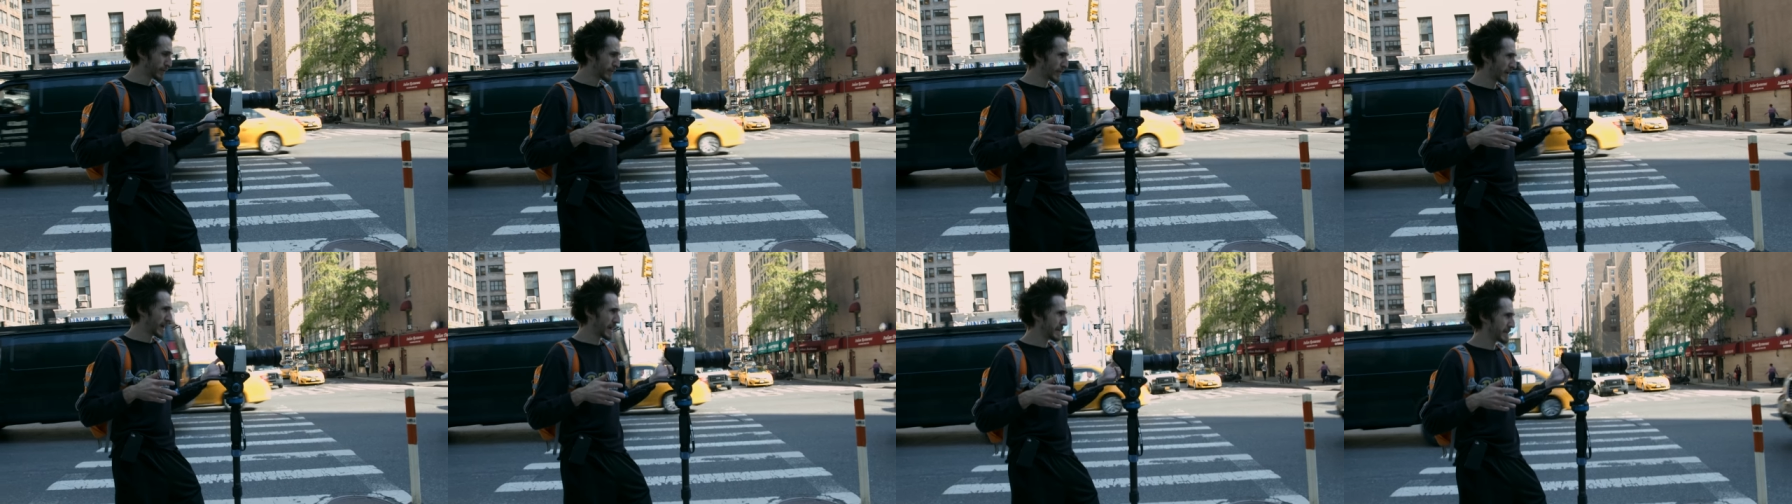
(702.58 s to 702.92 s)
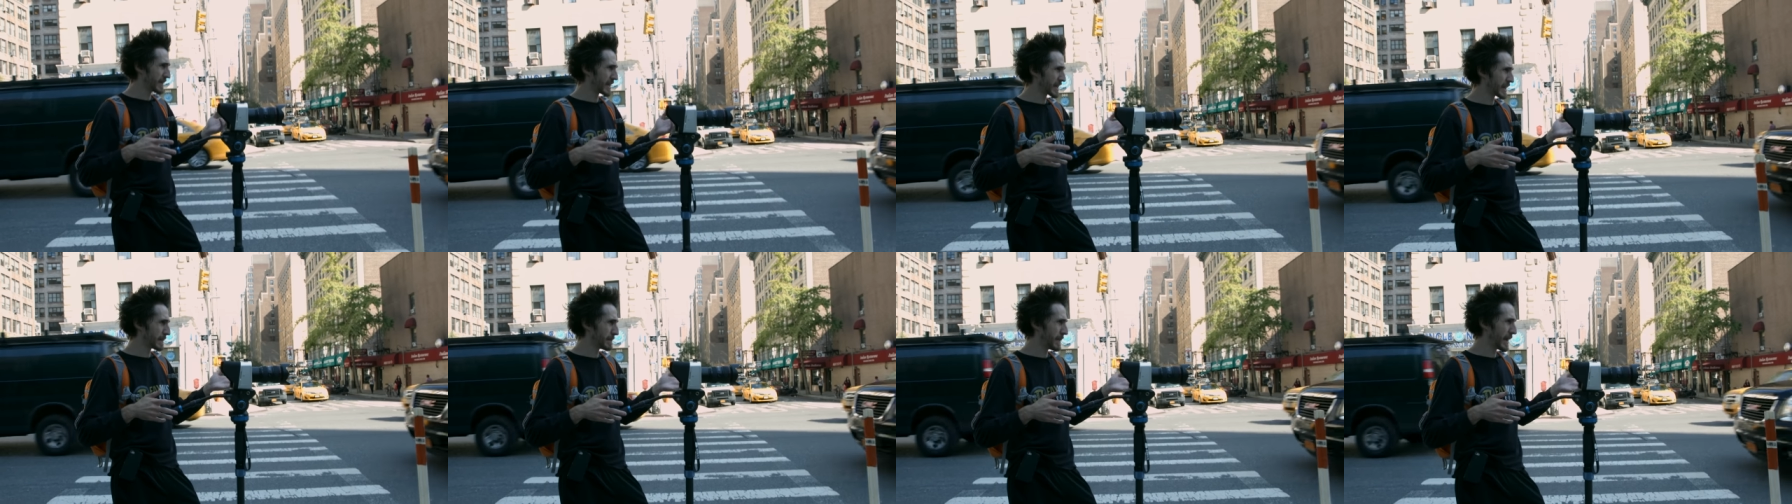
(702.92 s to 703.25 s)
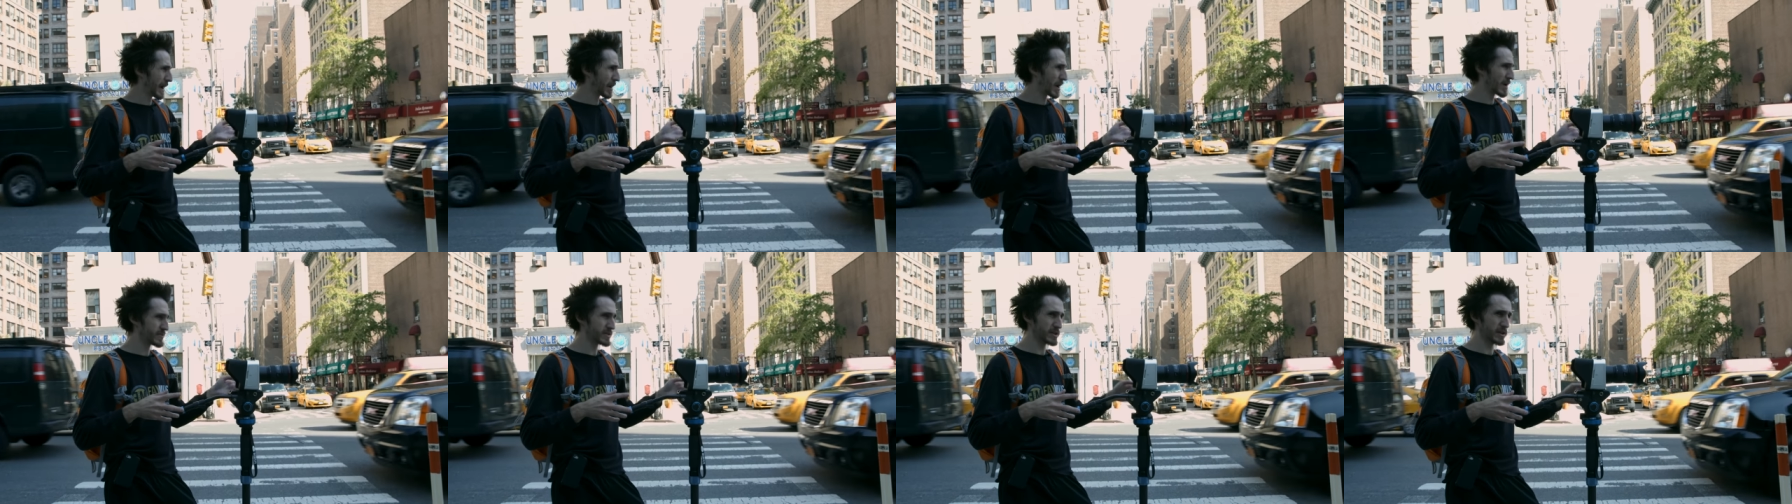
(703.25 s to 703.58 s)
frame and they
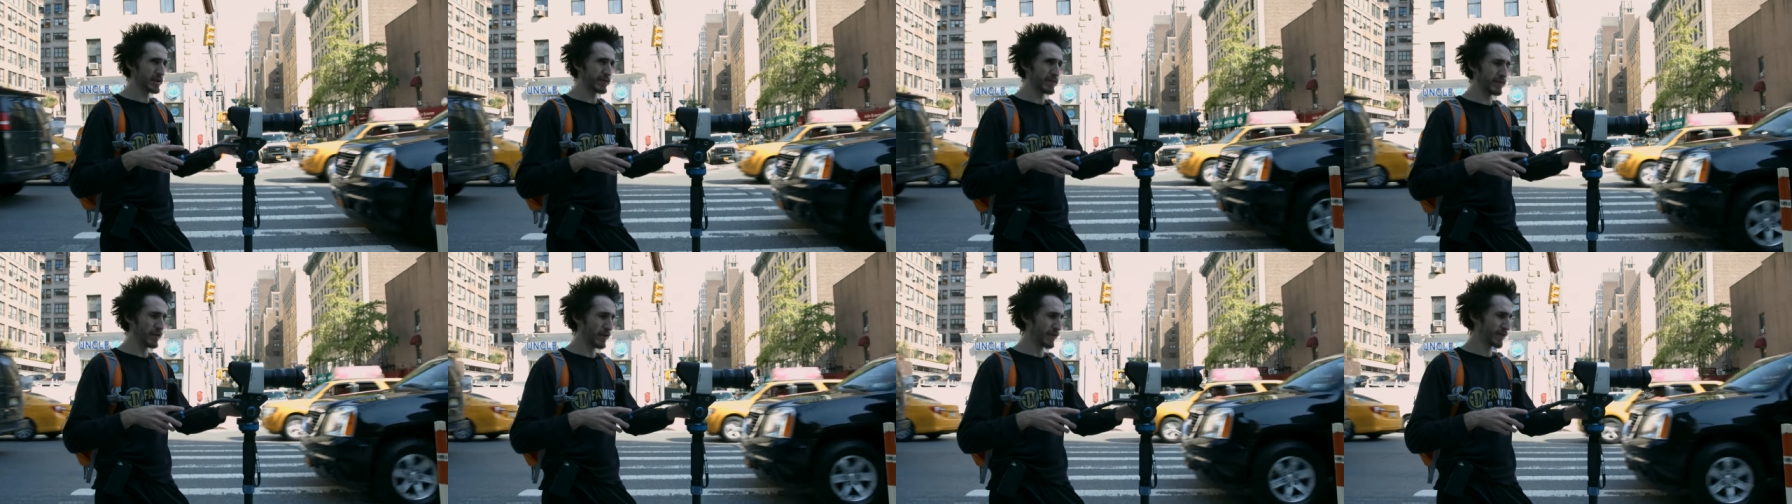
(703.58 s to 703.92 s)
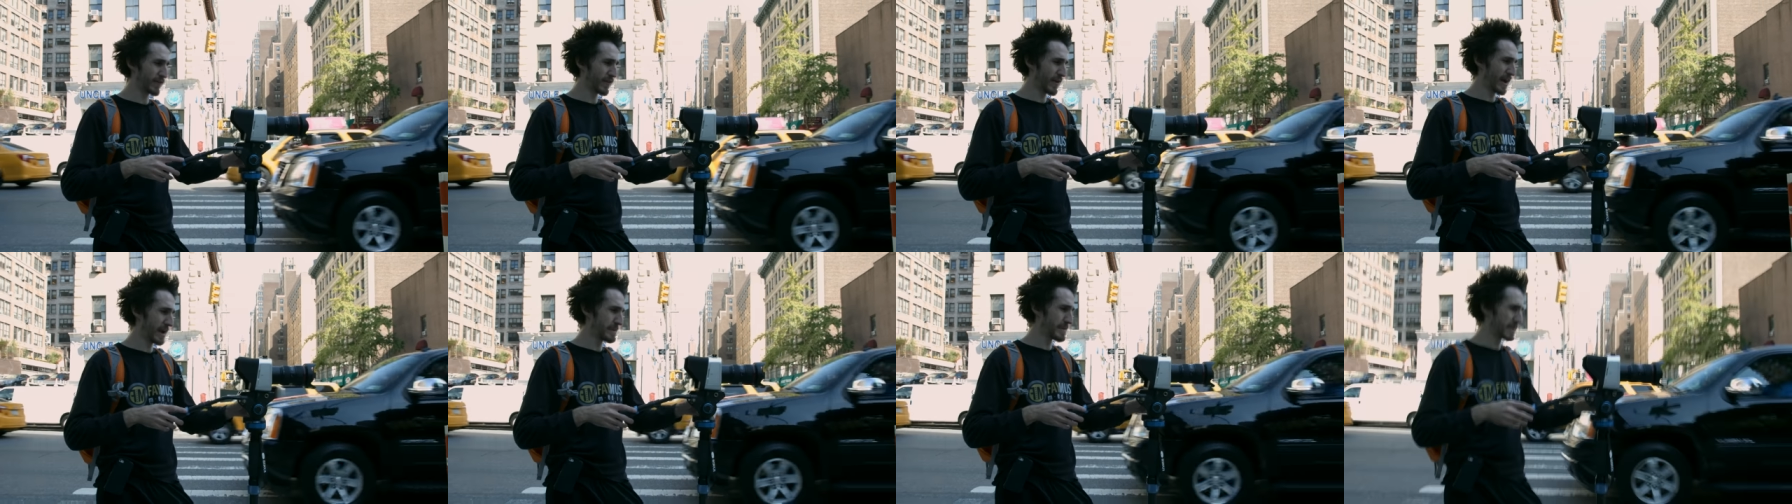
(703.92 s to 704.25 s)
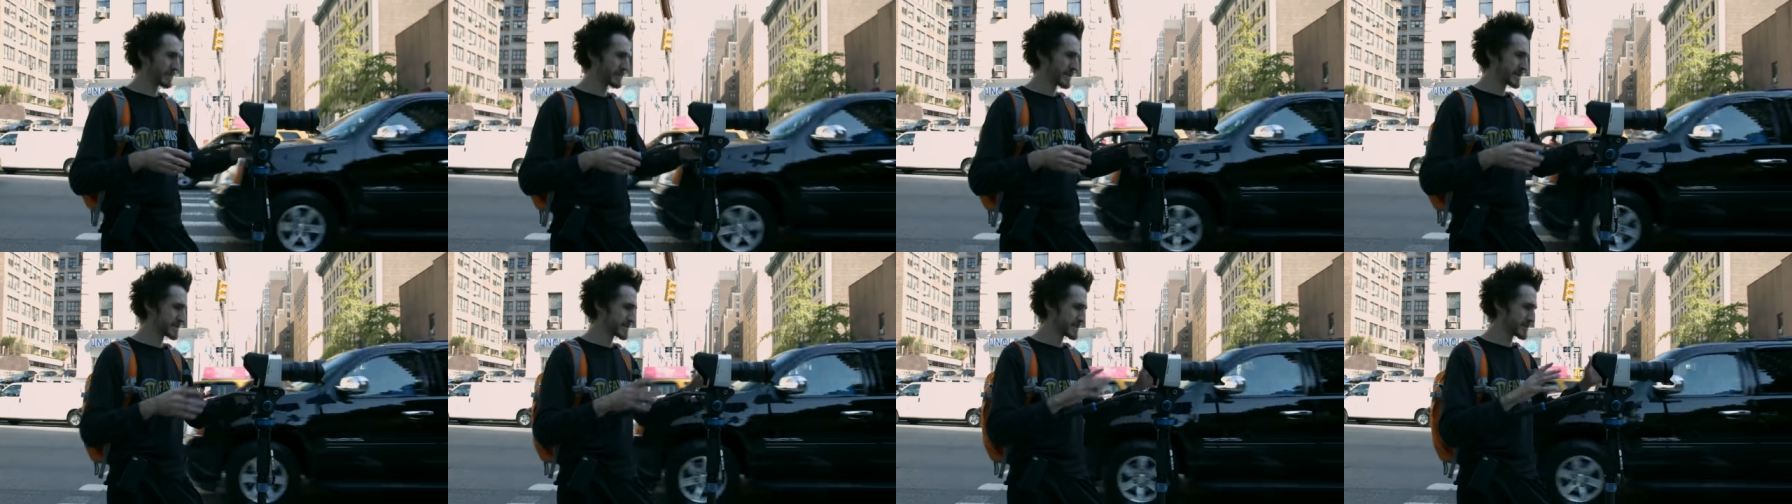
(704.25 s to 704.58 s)
compare everything to full frame,
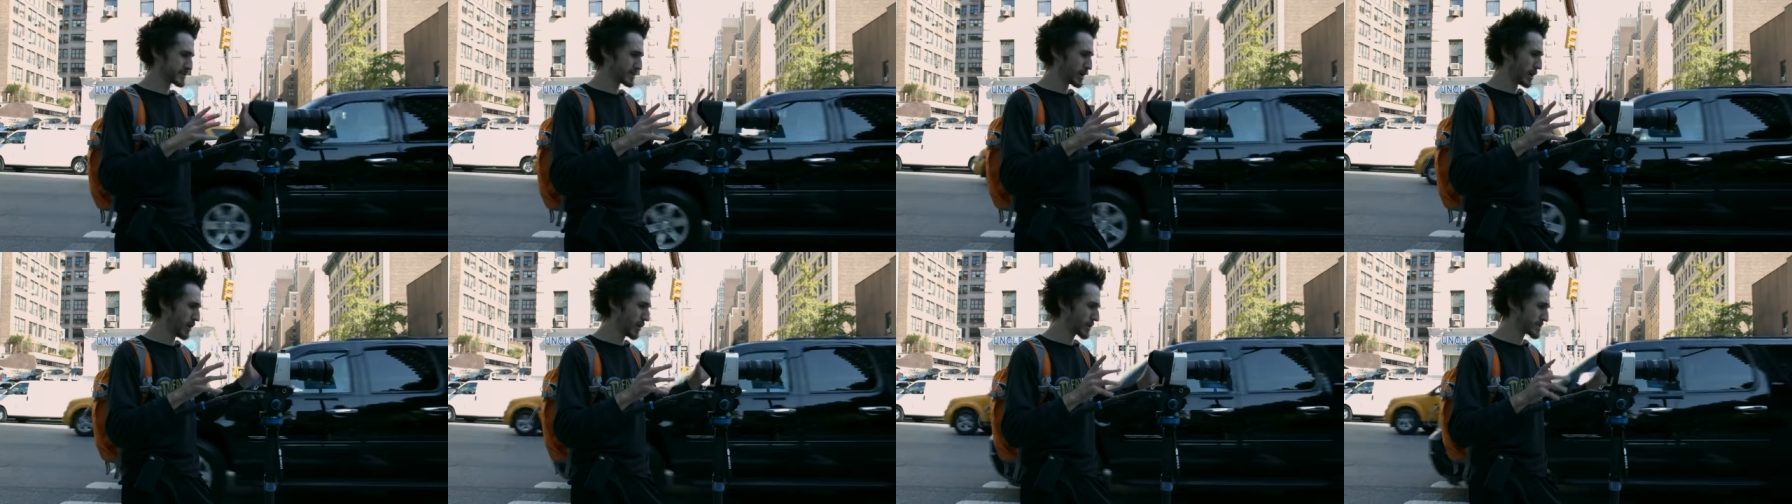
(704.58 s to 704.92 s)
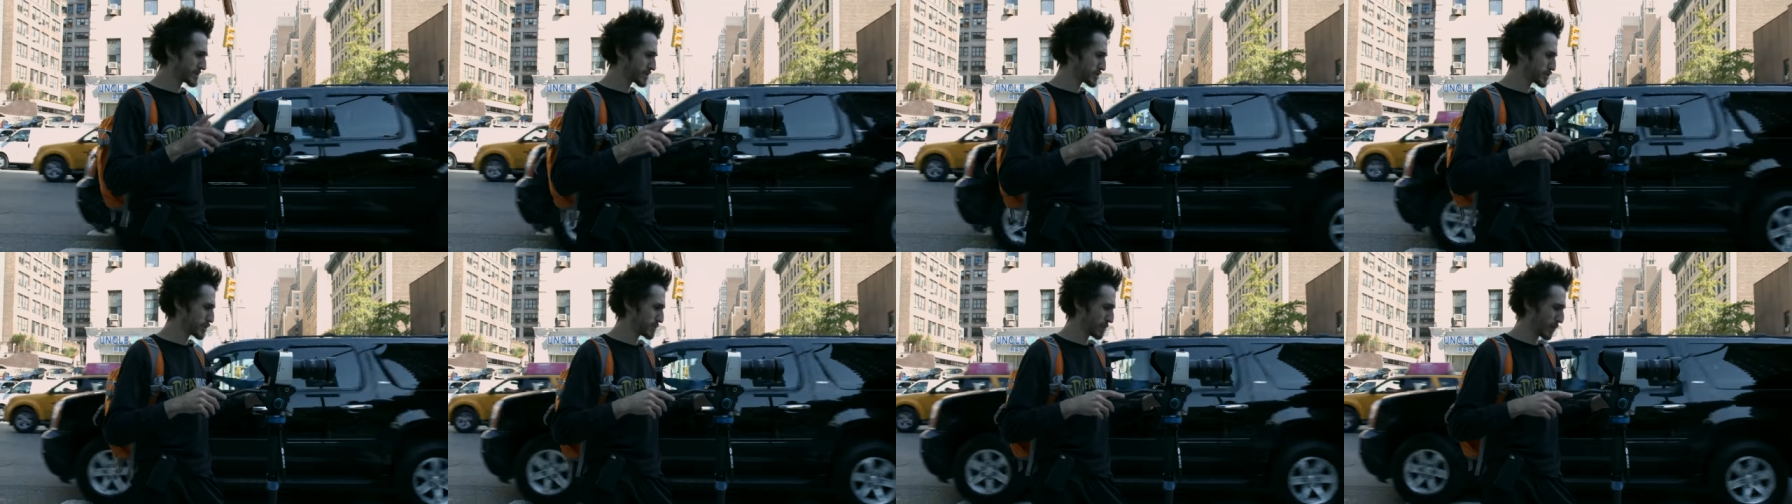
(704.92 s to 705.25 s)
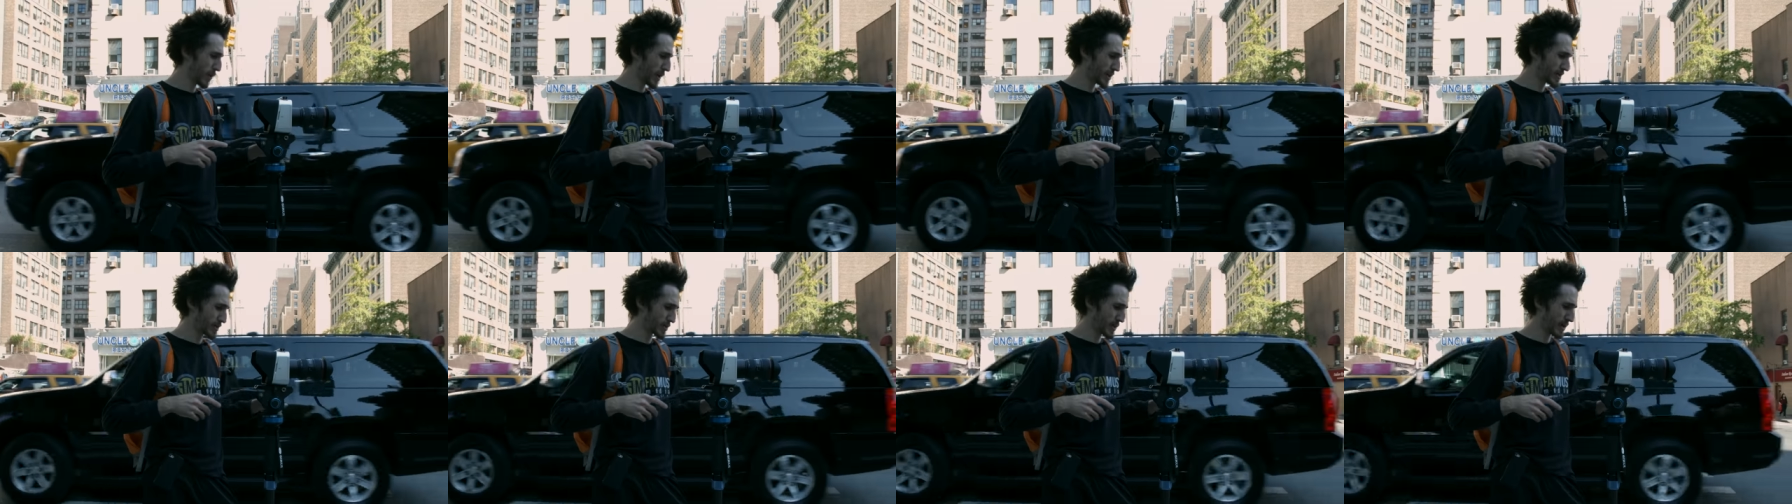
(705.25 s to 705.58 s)
that this is, oh, it's a
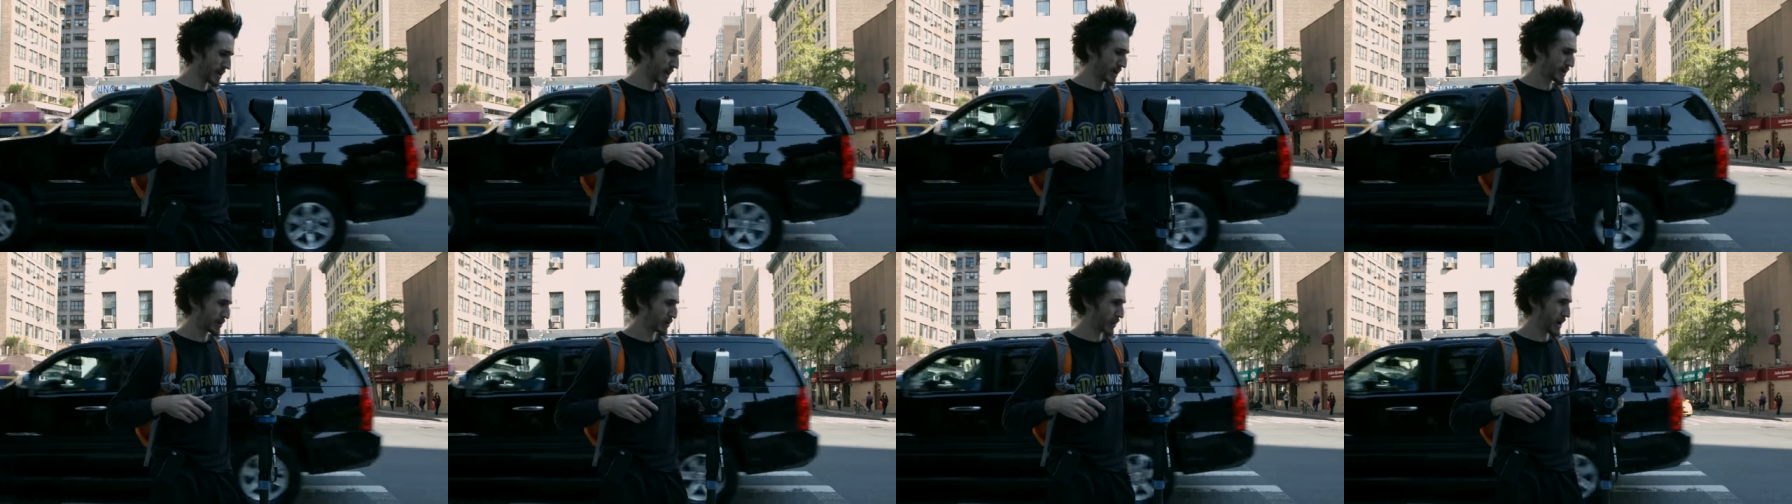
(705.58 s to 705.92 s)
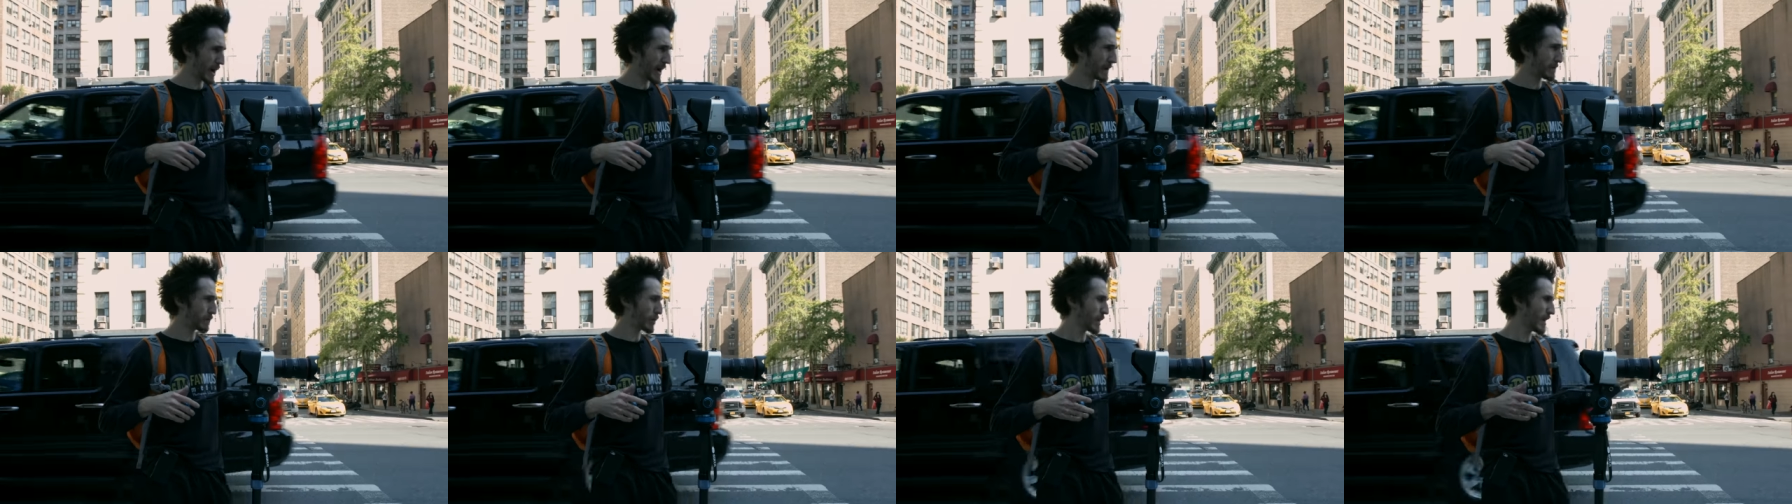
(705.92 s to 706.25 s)
2.39 crop.